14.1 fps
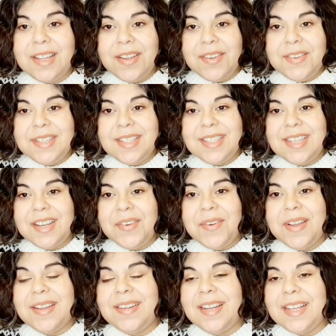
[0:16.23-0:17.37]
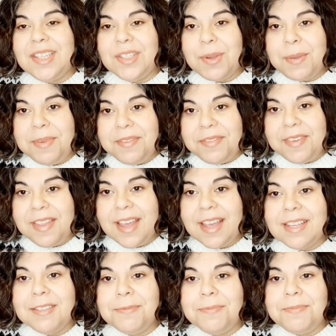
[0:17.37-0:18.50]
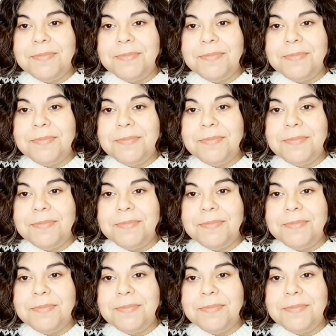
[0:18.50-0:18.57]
So stick around and join me for that.